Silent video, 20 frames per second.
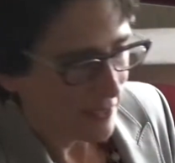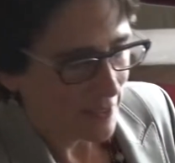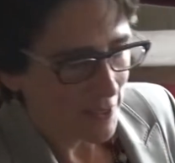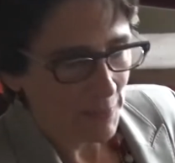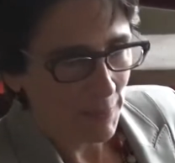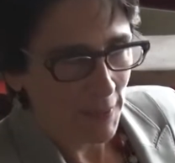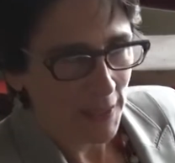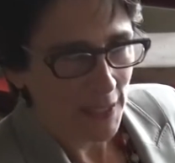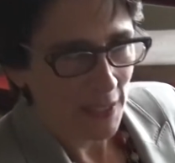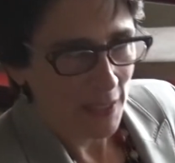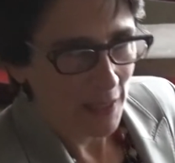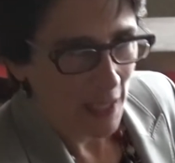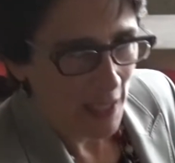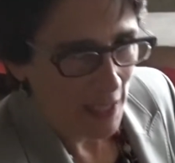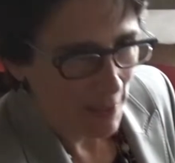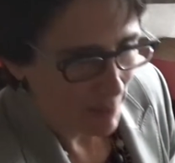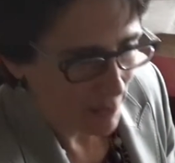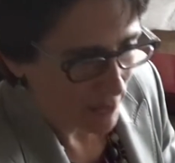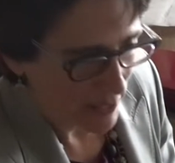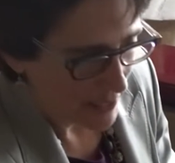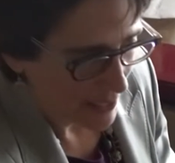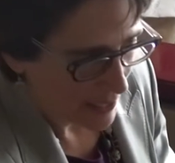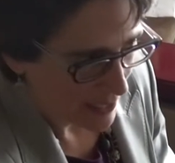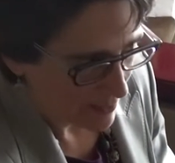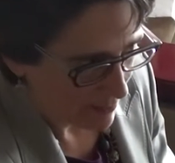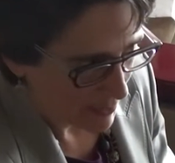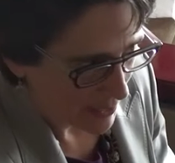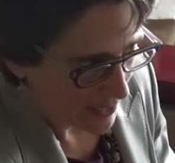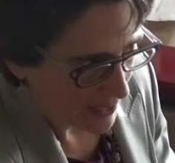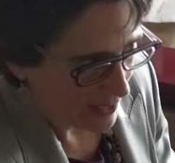you're spending a lot more
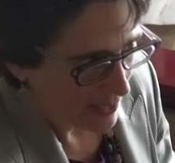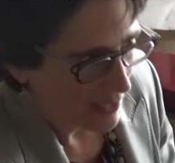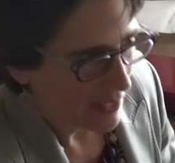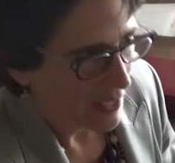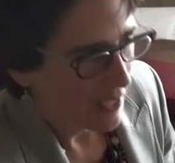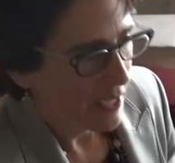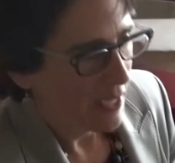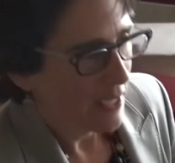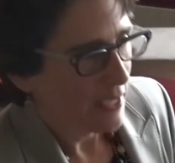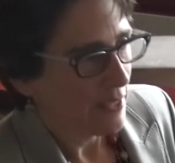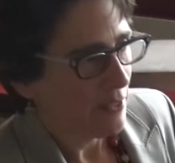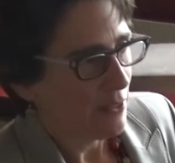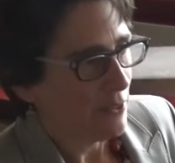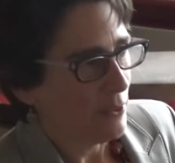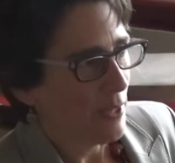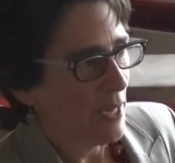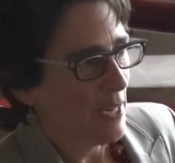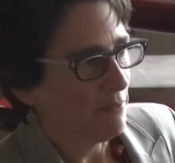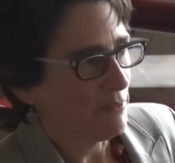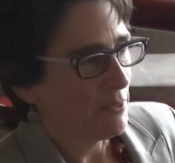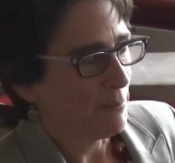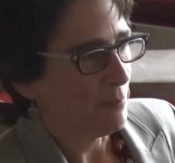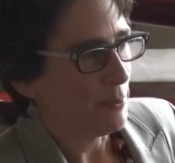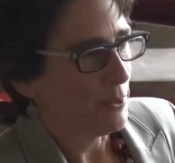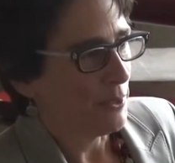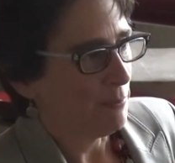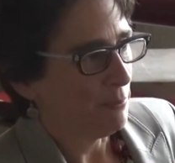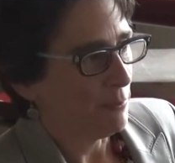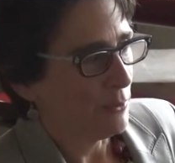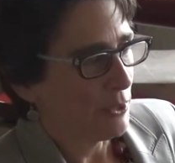time on it. You have to
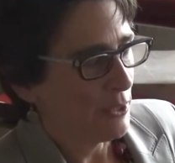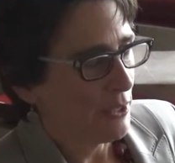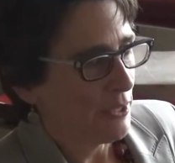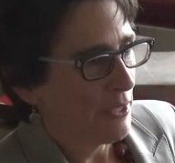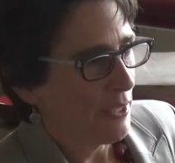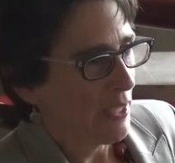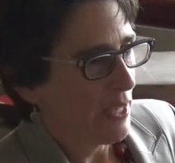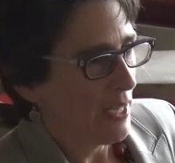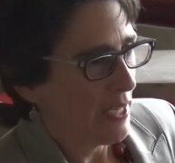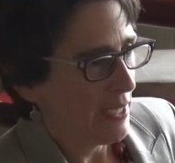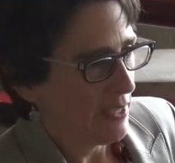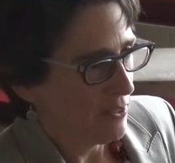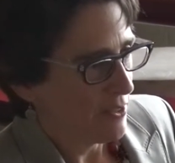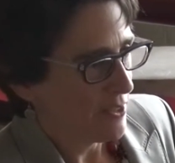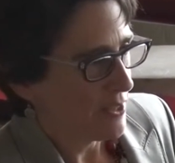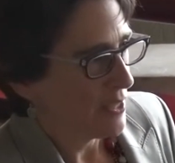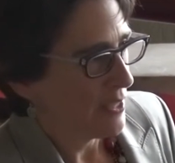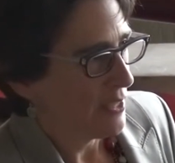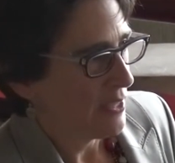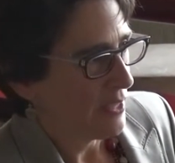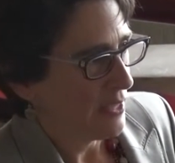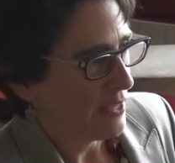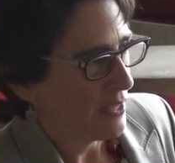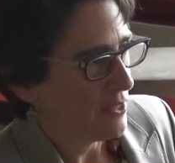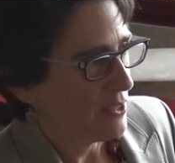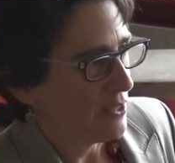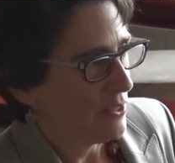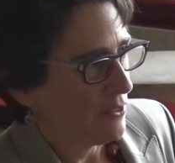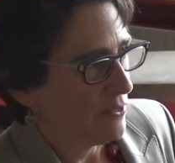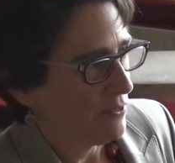put more energy
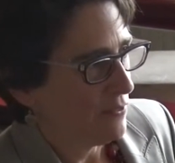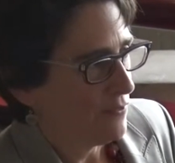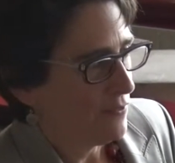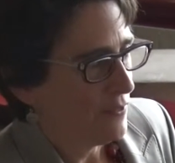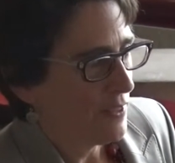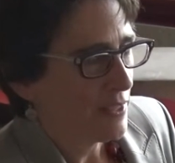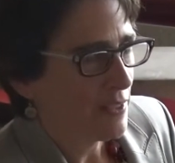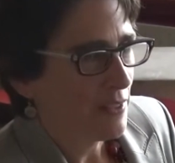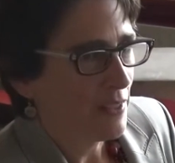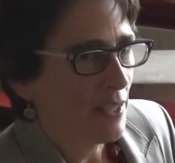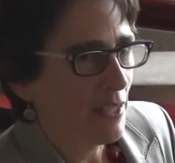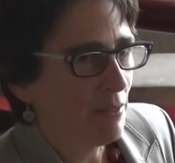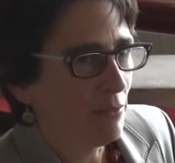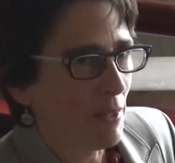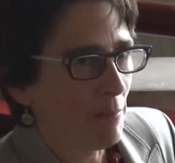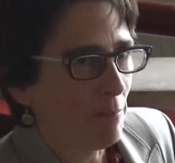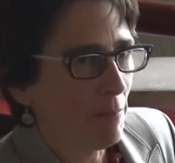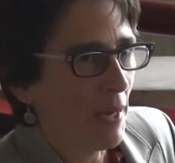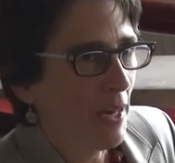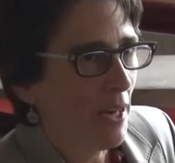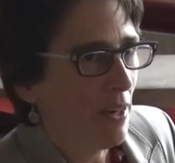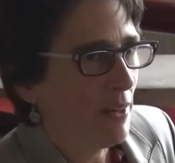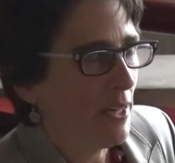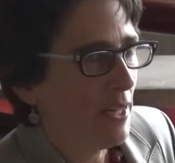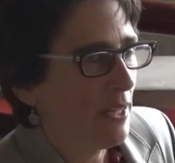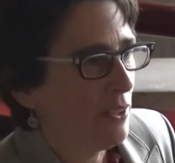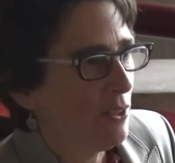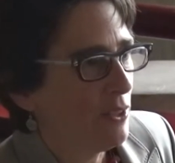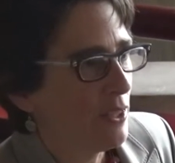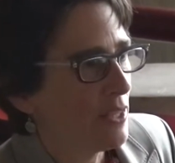into fixing,
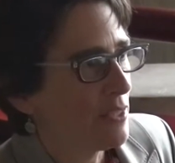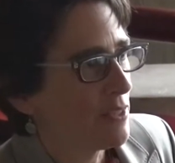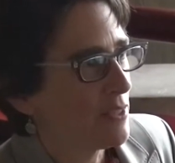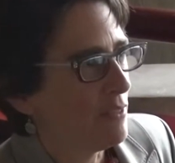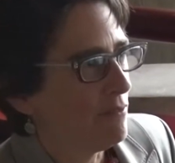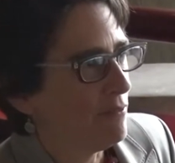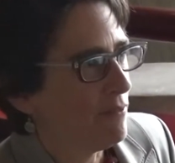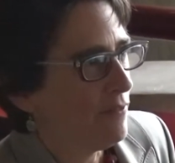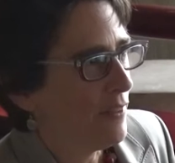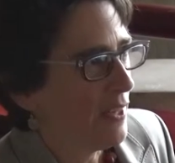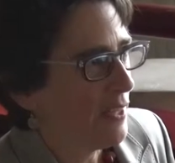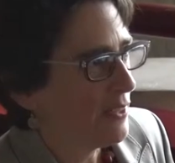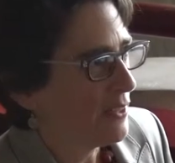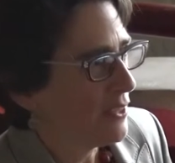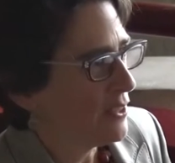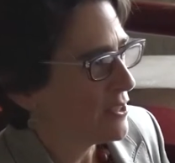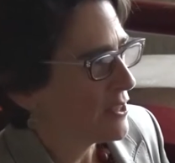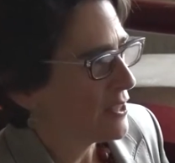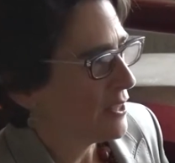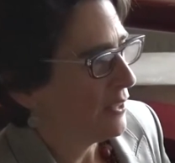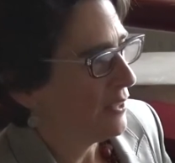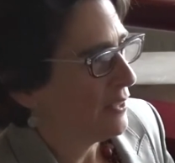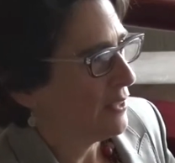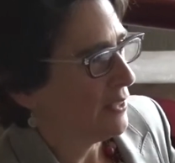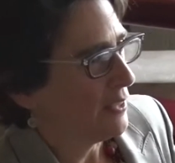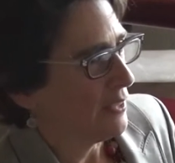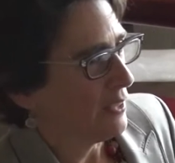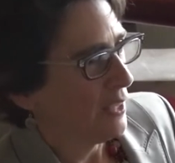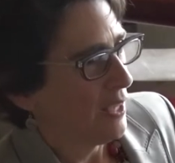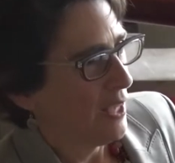repairing. You get some failure, suddenly
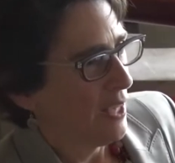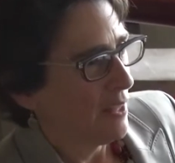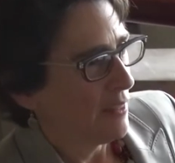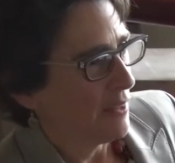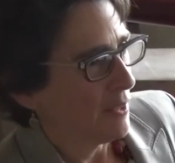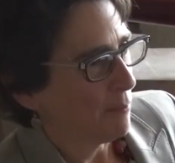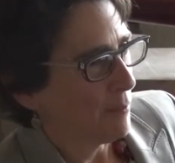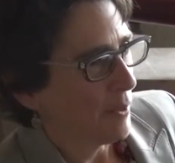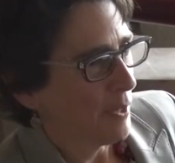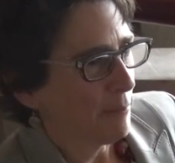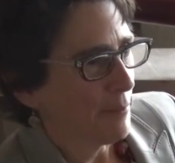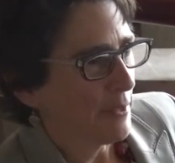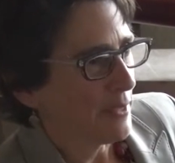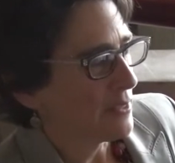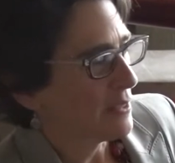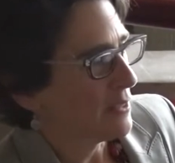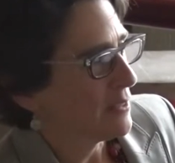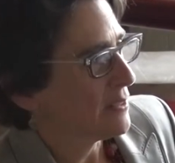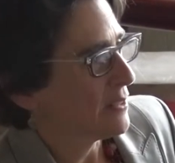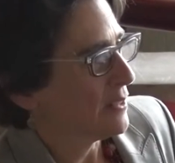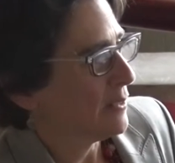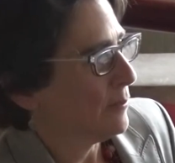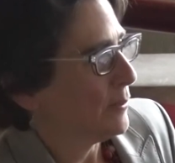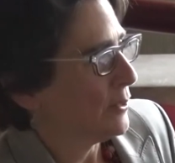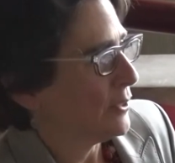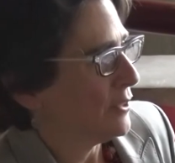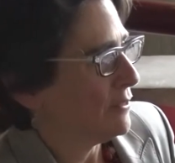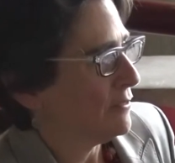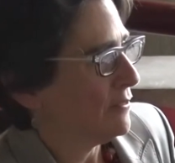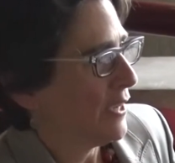the pumping system
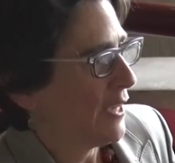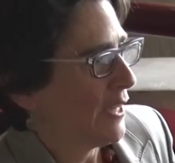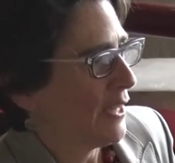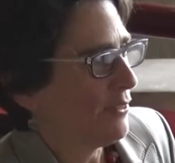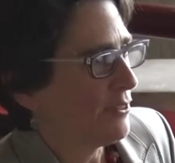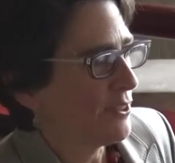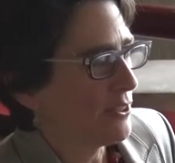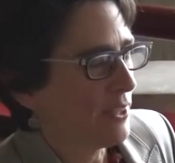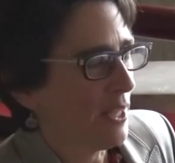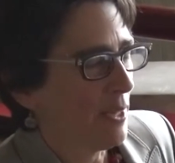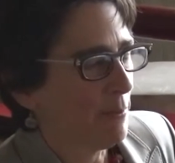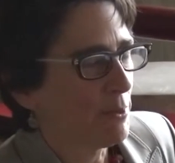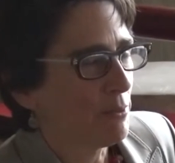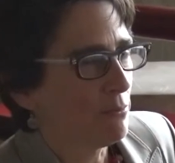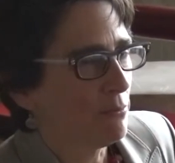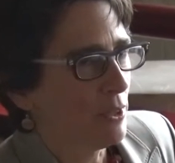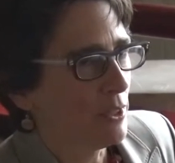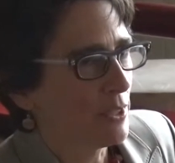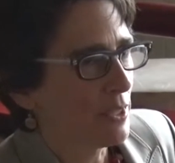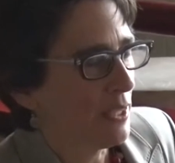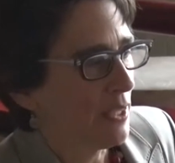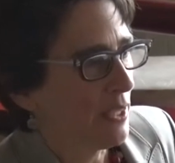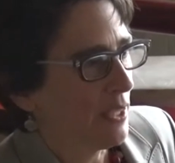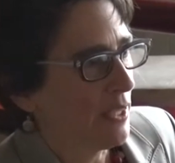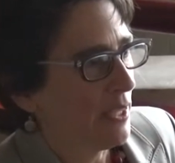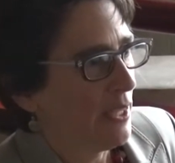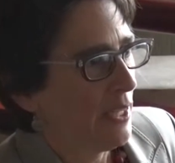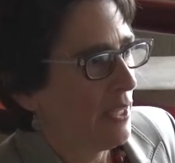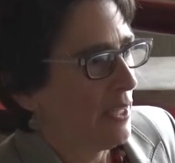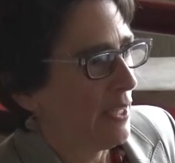or the valve stops working,
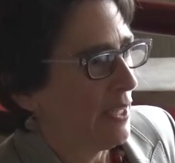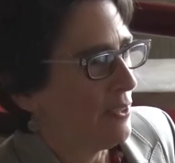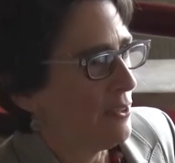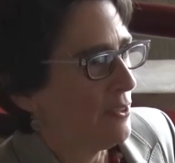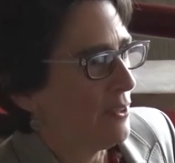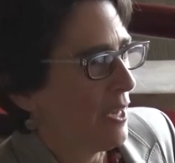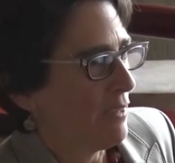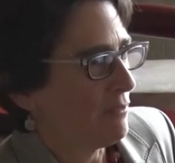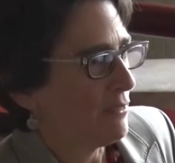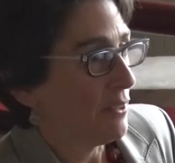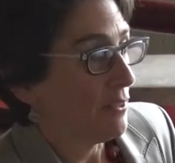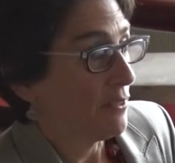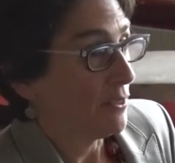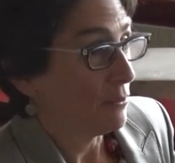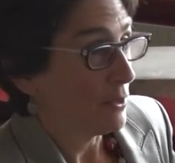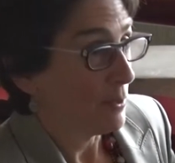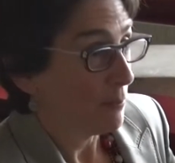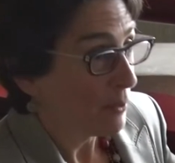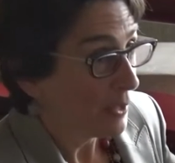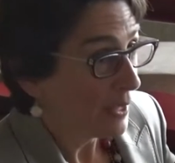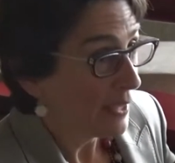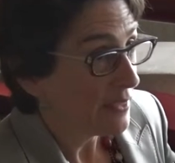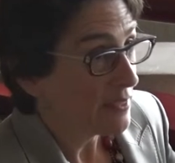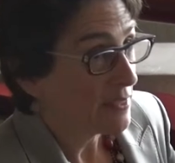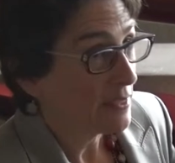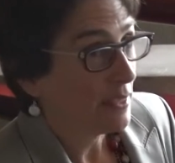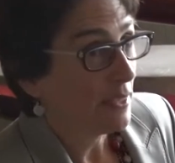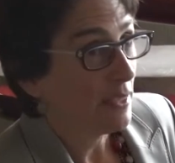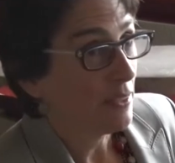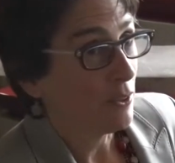and you have to either
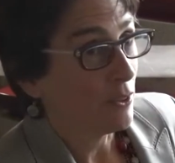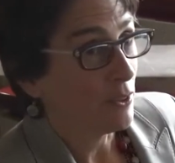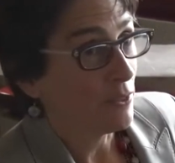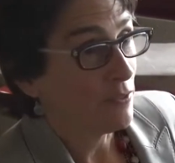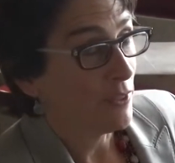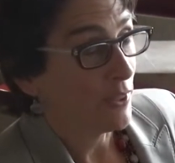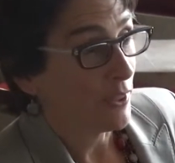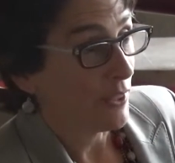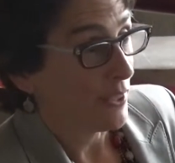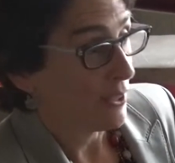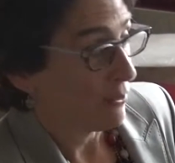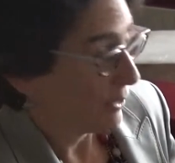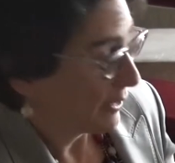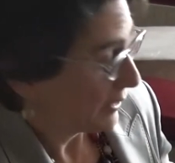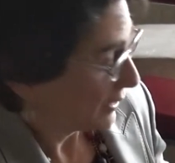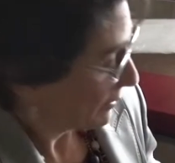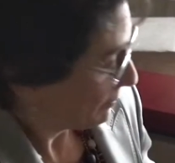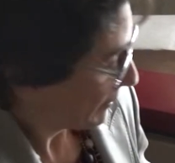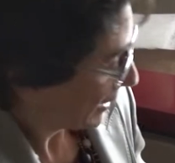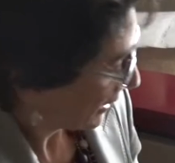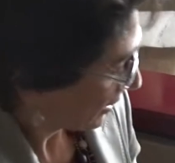replace it or figure out a way to make